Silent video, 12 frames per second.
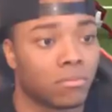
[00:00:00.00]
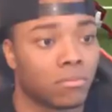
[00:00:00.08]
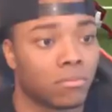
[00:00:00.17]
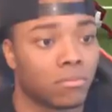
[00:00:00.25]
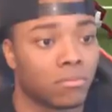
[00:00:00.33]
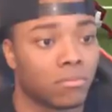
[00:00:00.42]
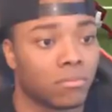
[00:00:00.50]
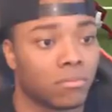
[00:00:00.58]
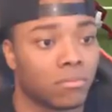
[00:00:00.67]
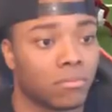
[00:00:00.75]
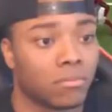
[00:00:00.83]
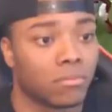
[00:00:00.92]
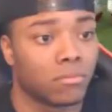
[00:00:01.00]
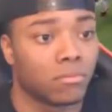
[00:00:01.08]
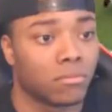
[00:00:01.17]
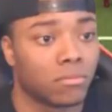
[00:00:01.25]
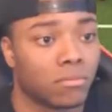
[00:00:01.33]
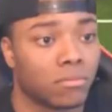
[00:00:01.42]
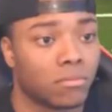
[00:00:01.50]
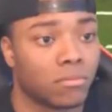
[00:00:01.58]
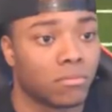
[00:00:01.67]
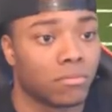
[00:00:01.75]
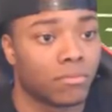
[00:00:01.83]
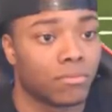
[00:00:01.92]

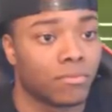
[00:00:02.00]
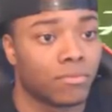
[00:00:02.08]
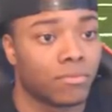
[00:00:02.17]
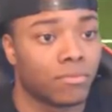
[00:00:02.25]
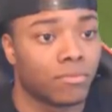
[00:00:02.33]
(no one is talking)